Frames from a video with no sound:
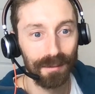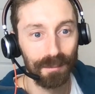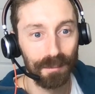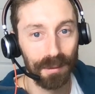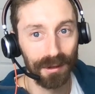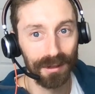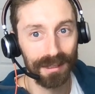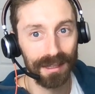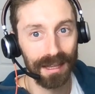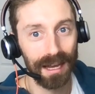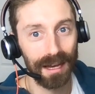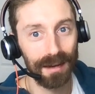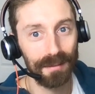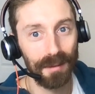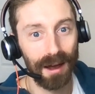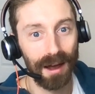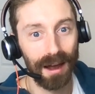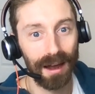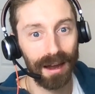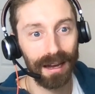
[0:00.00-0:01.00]
Building the
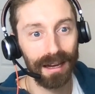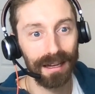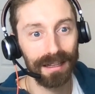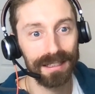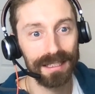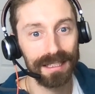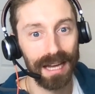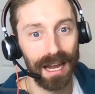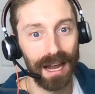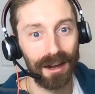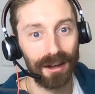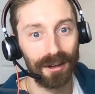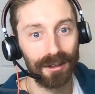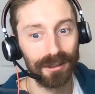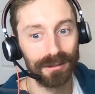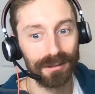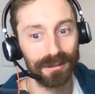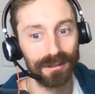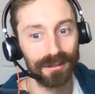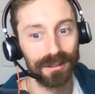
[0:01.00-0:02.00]
AMI
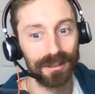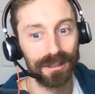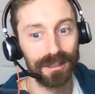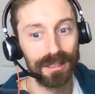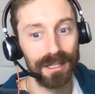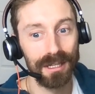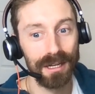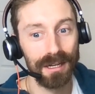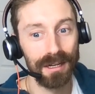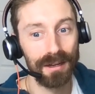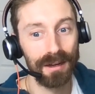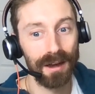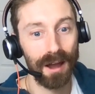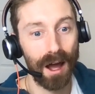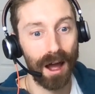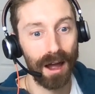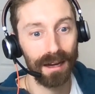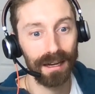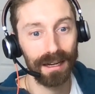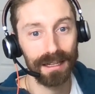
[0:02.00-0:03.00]
sounds
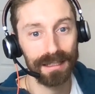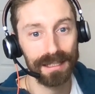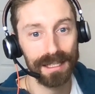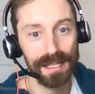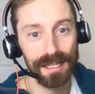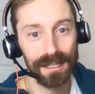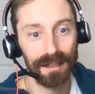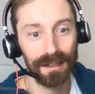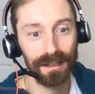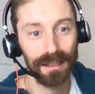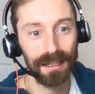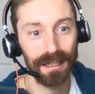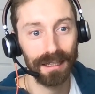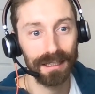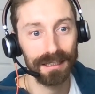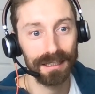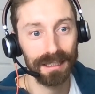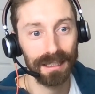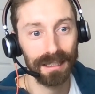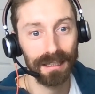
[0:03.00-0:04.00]
not necessarily
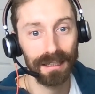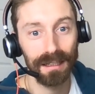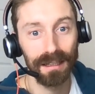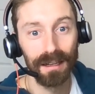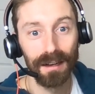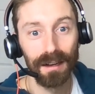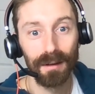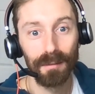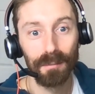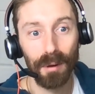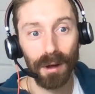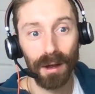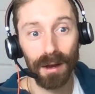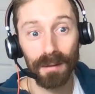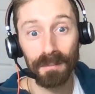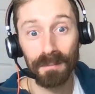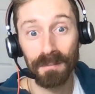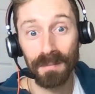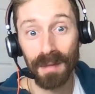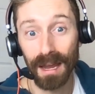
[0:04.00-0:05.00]
easy, but
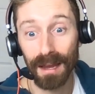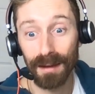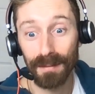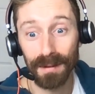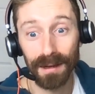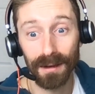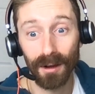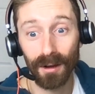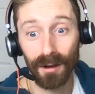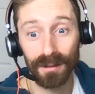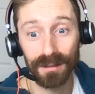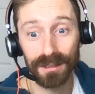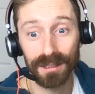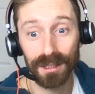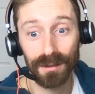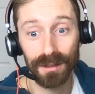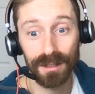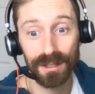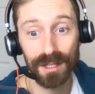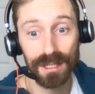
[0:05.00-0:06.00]
maybe
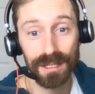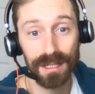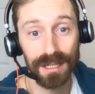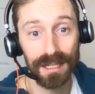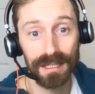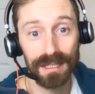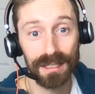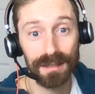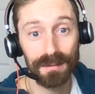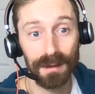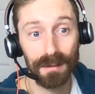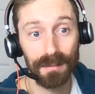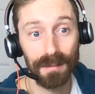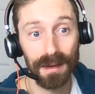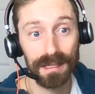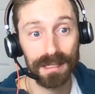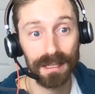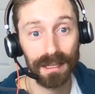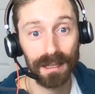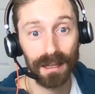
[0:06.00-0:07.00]
also it just needs to be
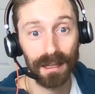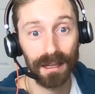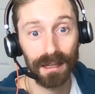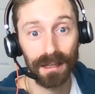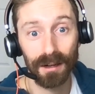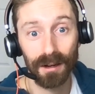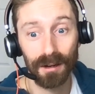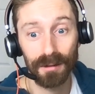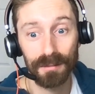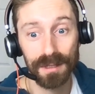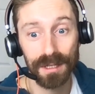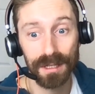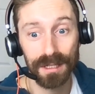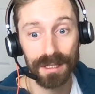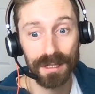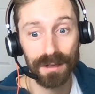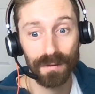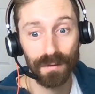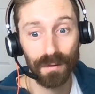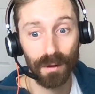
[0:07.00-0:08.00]
basically an
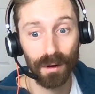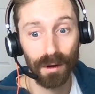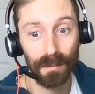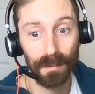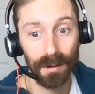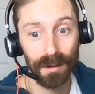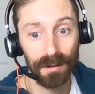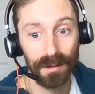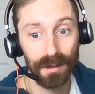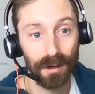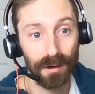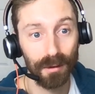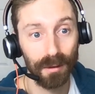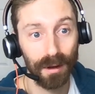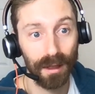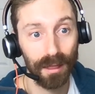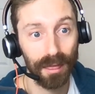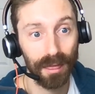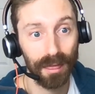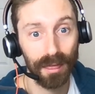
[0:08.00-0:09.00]
ARM64 builder
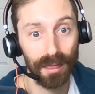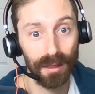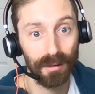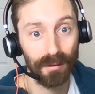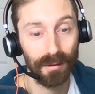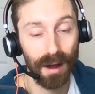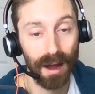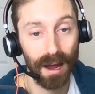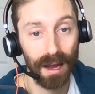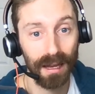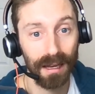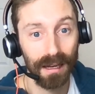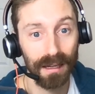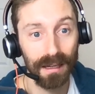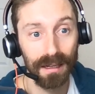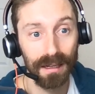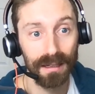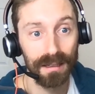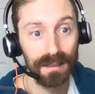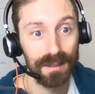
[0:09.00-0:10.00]
with the right
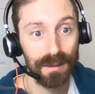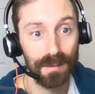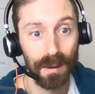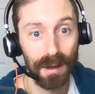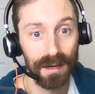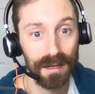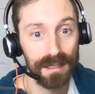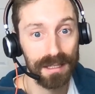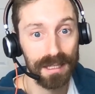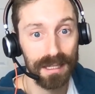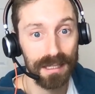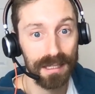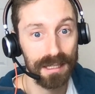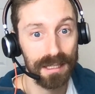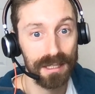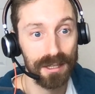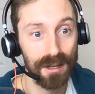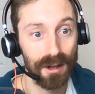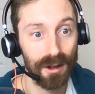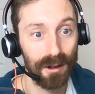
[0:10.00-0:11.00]
dependencies
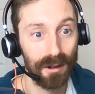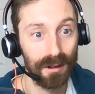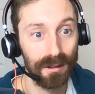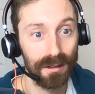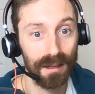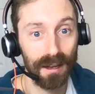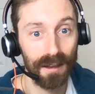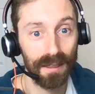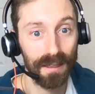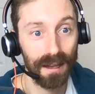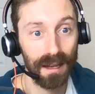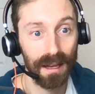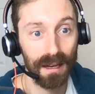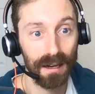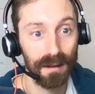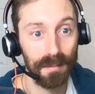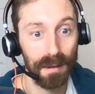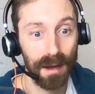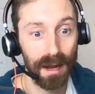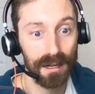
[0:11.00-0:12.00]
installed and the
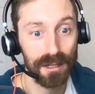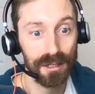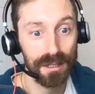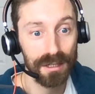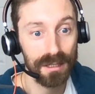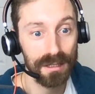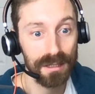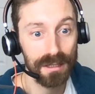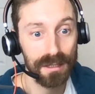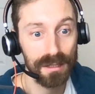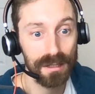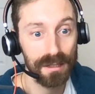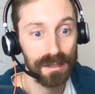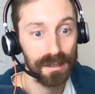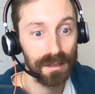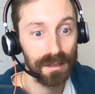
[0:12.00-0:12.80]
GitHub Actions